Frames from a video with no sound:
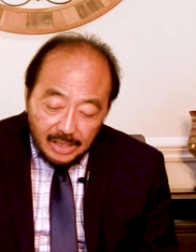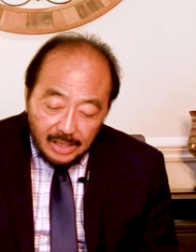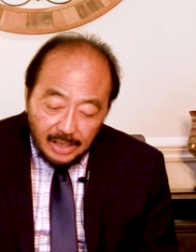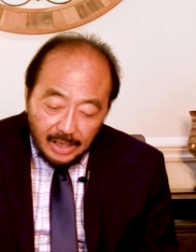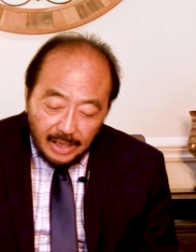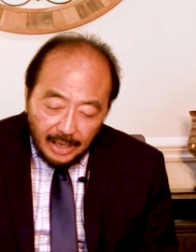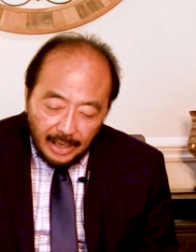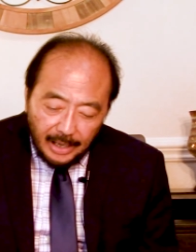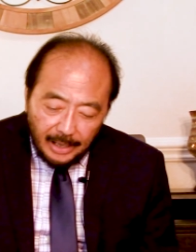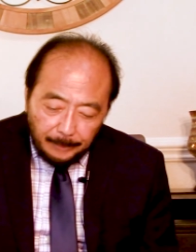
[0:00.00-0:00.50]

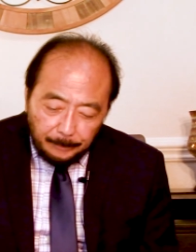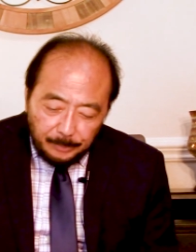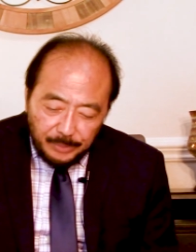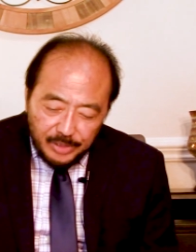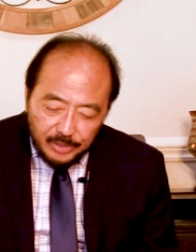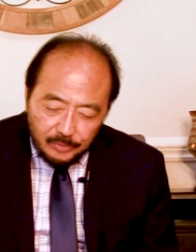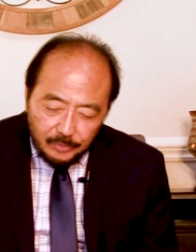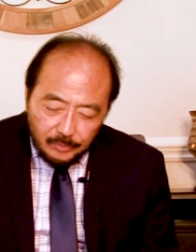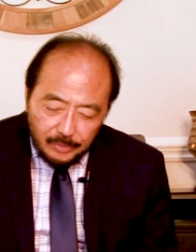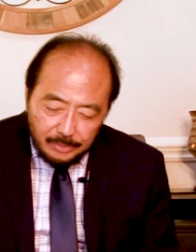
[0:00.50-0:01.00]
And
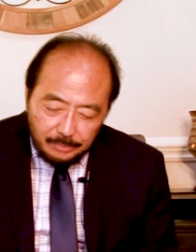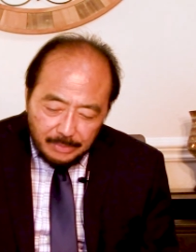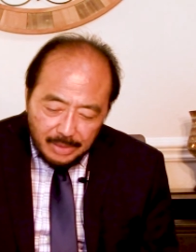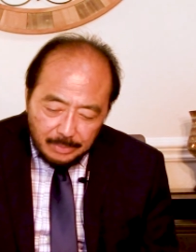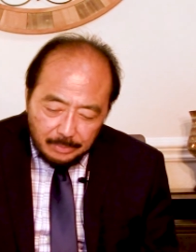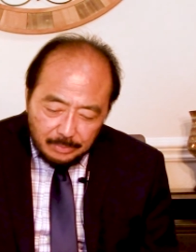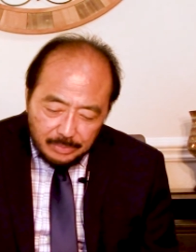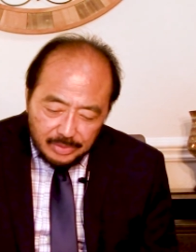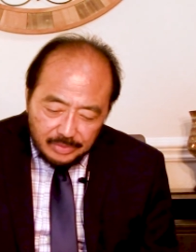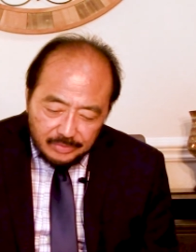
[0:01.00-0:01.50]
Peter
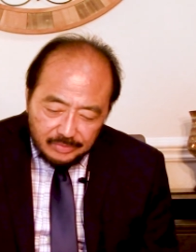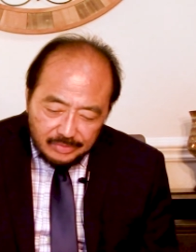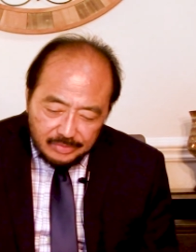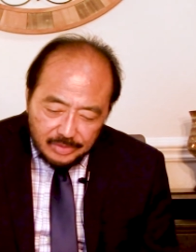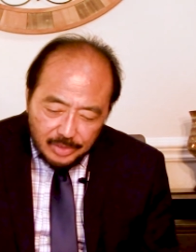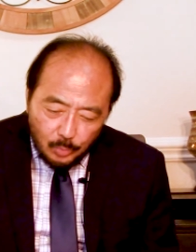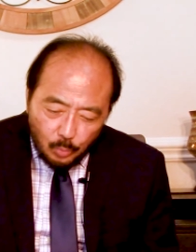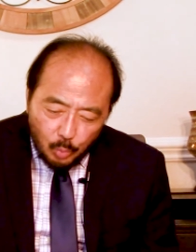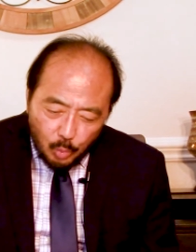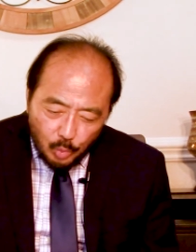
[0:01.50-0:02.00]
remembered
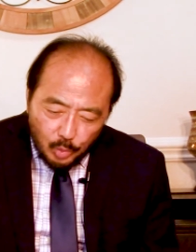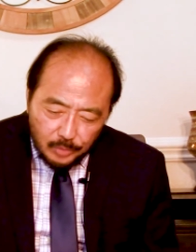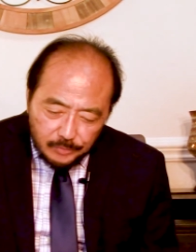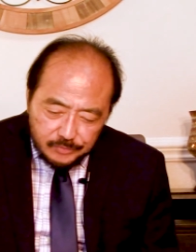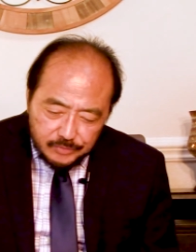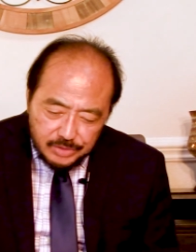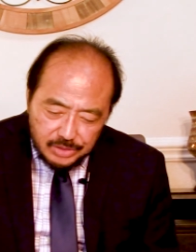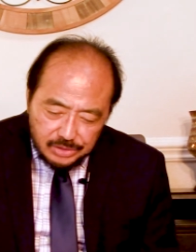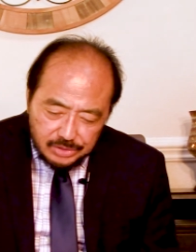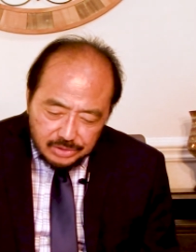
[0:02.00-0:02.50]
the word of
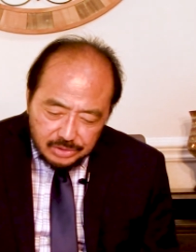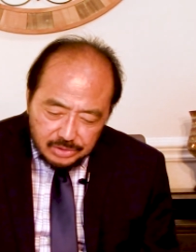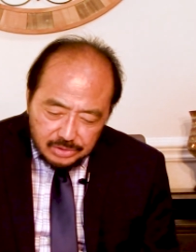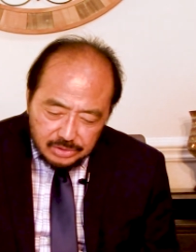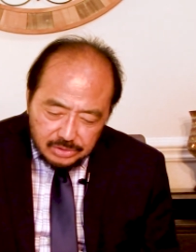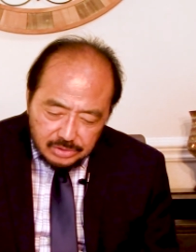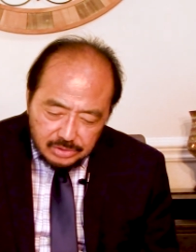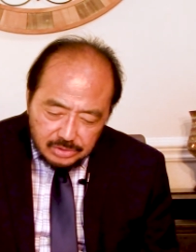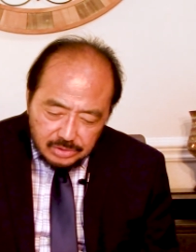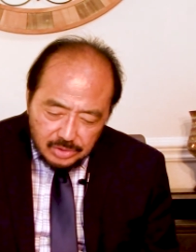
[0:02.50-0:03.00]

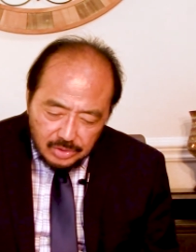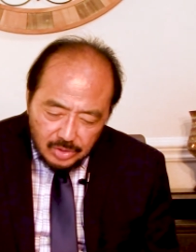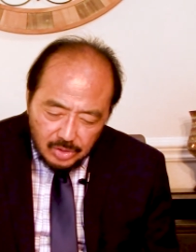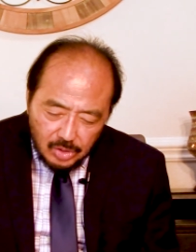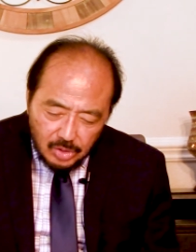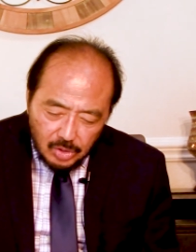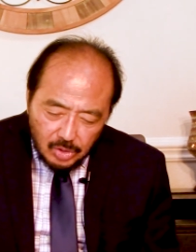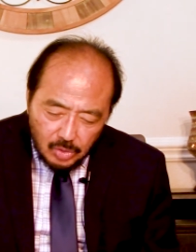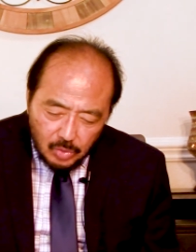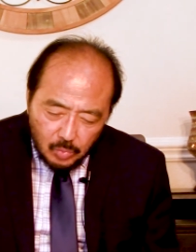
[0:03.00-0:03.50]
Jesus,
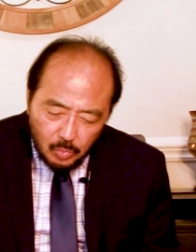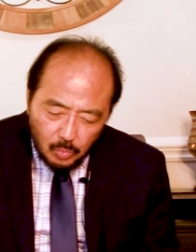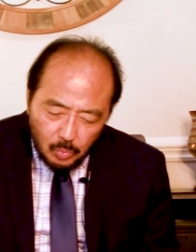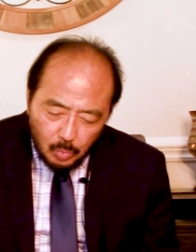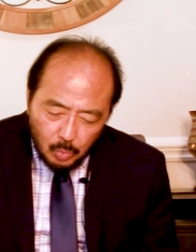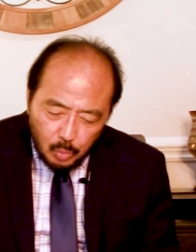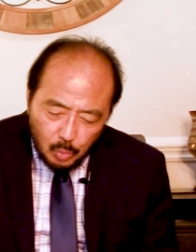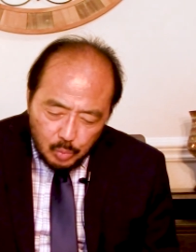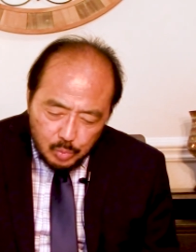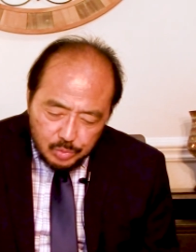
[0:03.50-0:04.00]

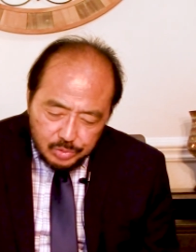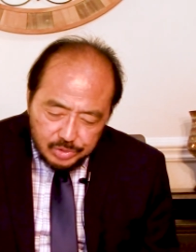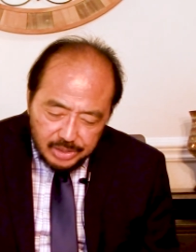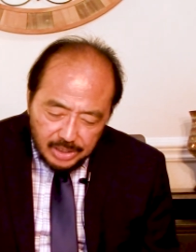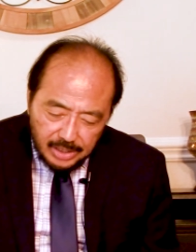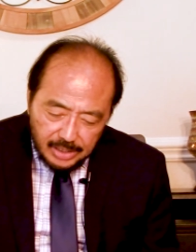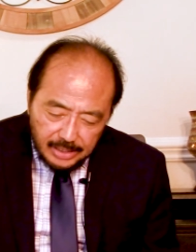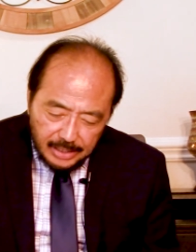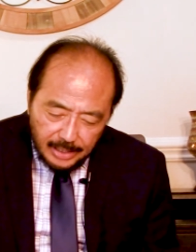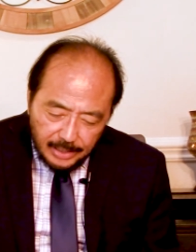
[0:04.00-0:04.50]
who
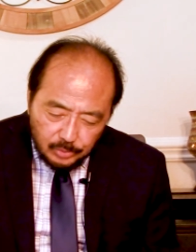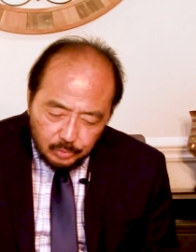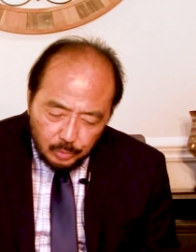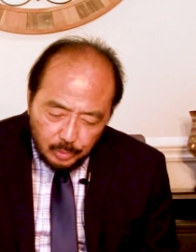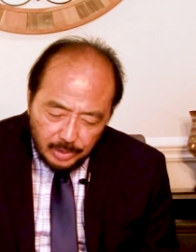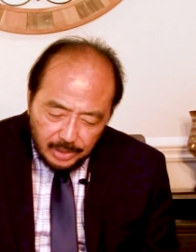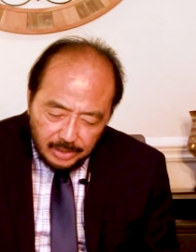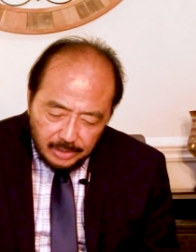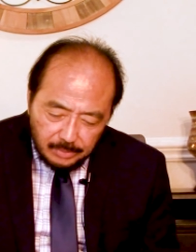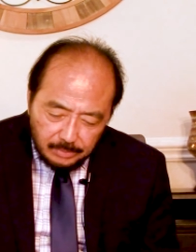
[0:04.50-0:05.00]
said unto
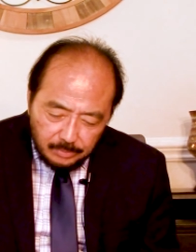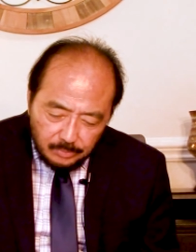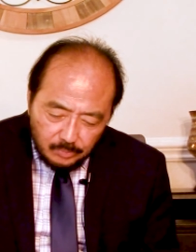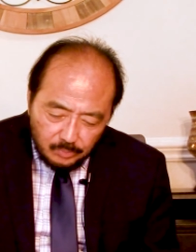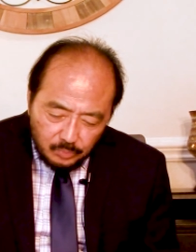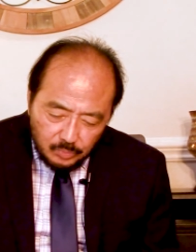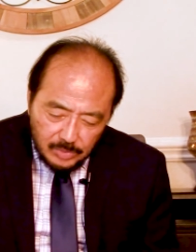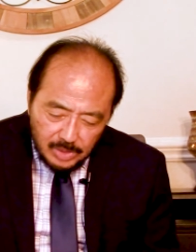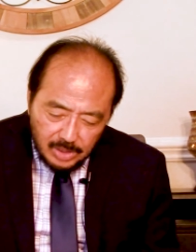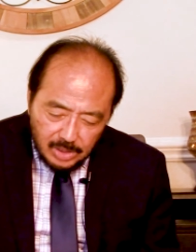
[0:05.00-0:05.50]
him,
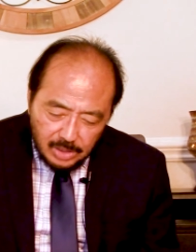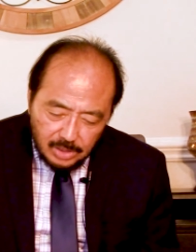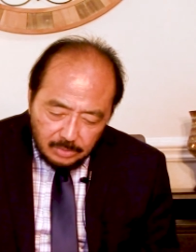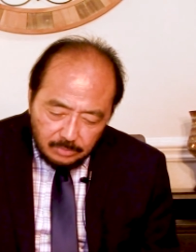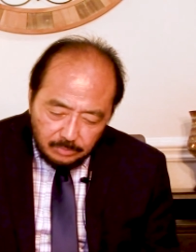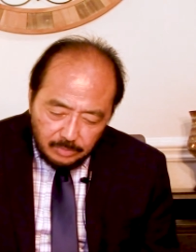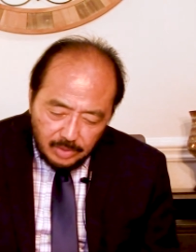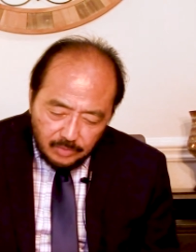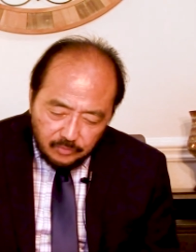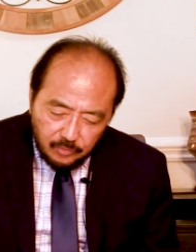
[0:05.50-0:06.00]

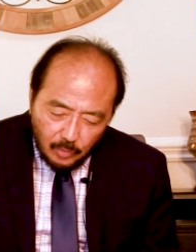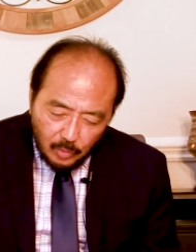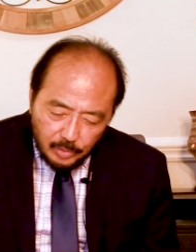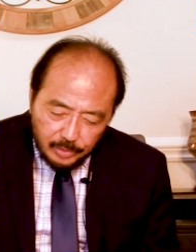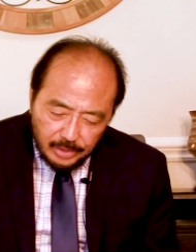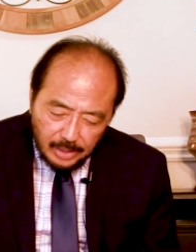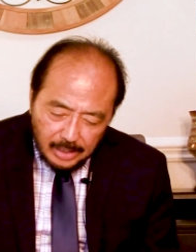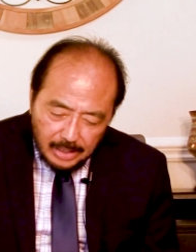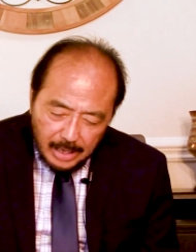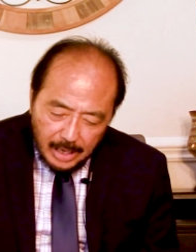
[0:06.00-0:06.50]
Before
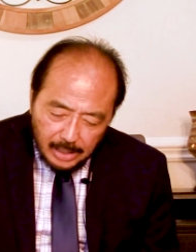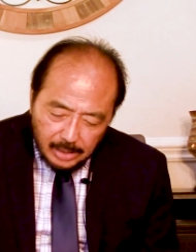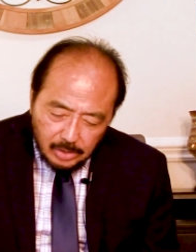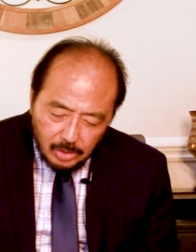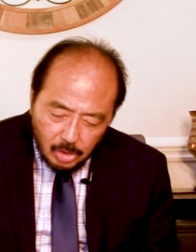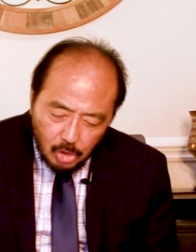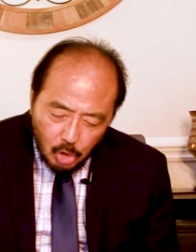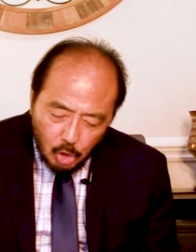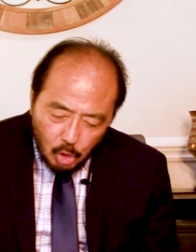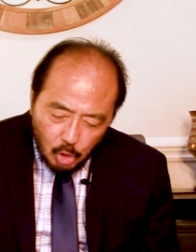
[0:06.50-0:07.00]
the cock
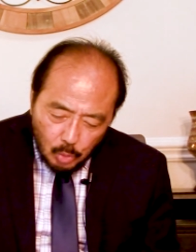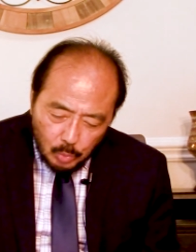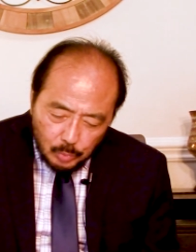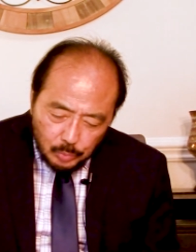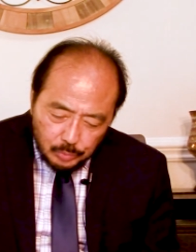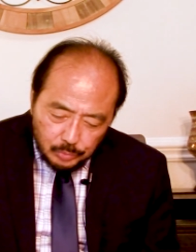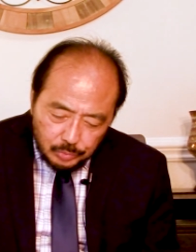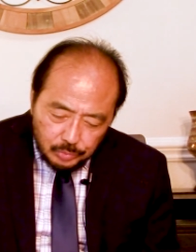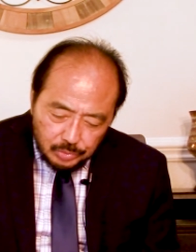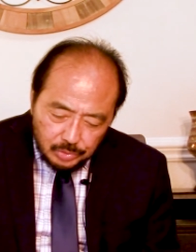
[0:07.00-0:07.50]

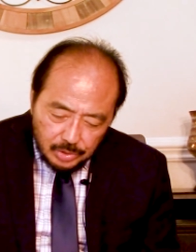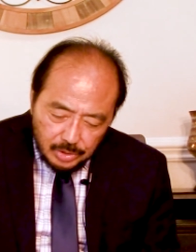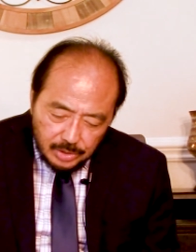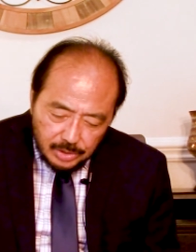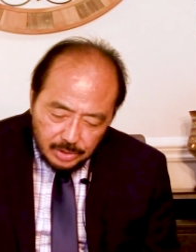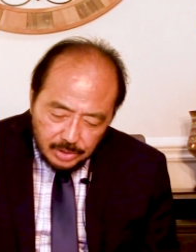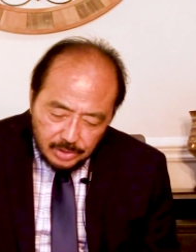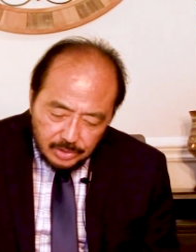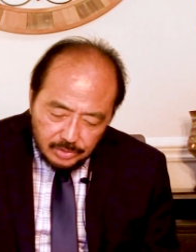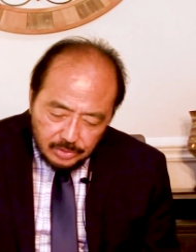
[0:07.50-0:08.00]
crows,
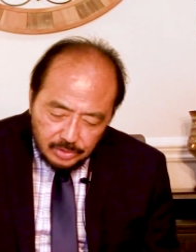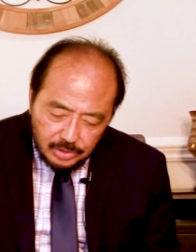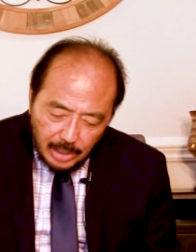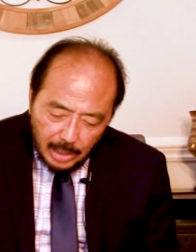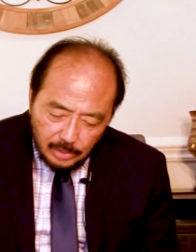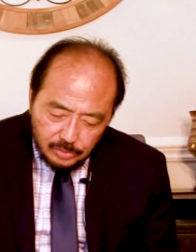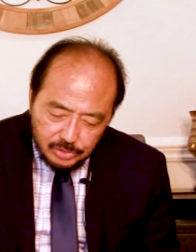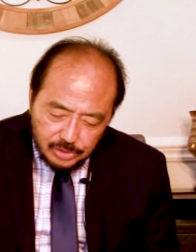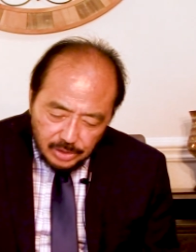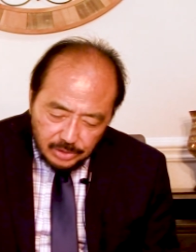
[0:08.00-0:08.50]

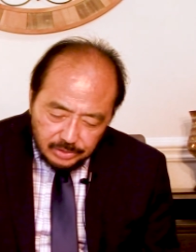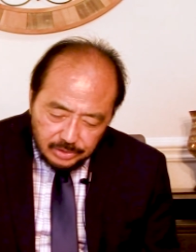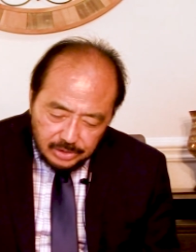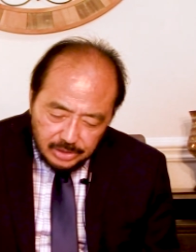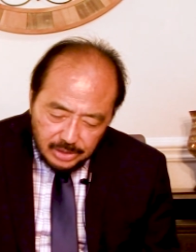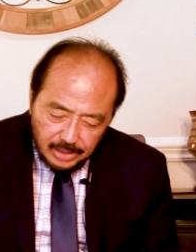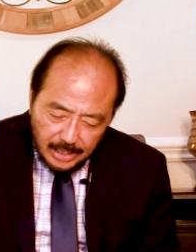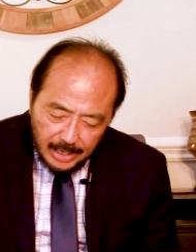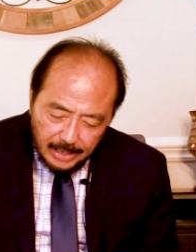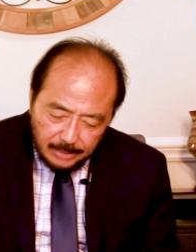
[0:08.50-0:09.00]
thou shalt
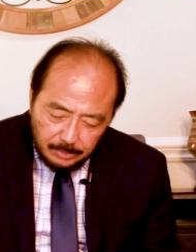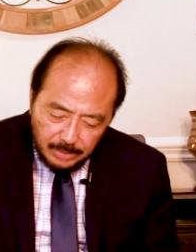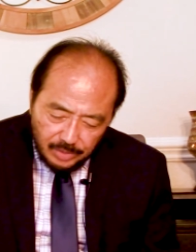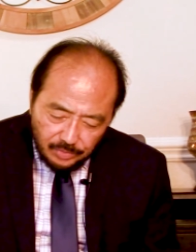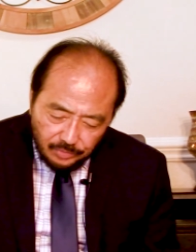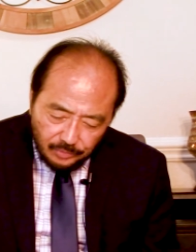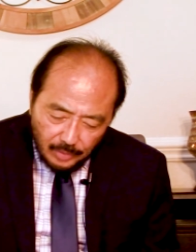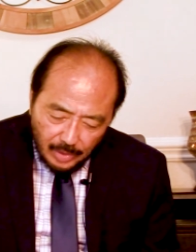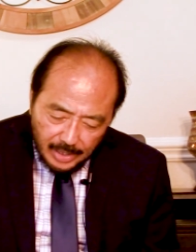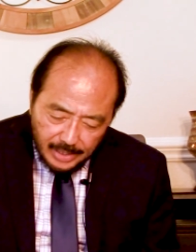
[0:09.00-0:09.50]
deny me
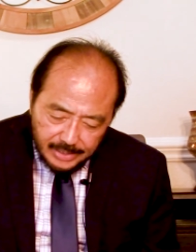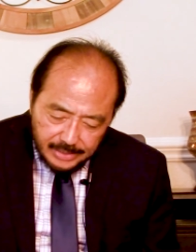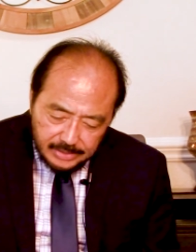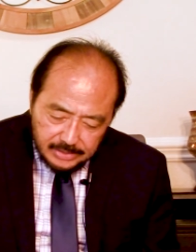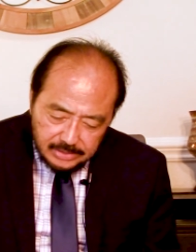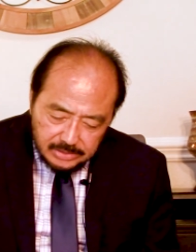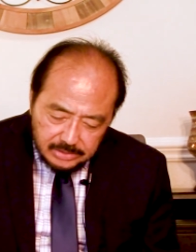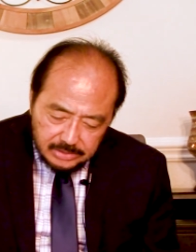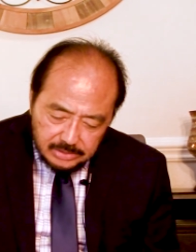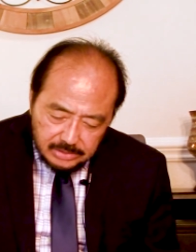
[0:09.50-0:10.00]

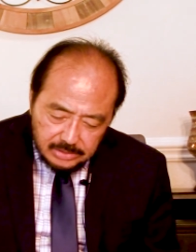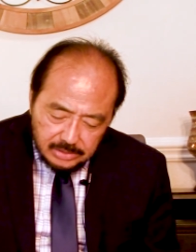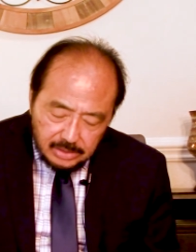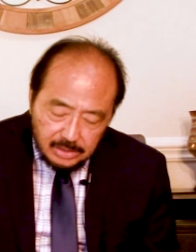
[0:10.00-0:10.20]
thrice.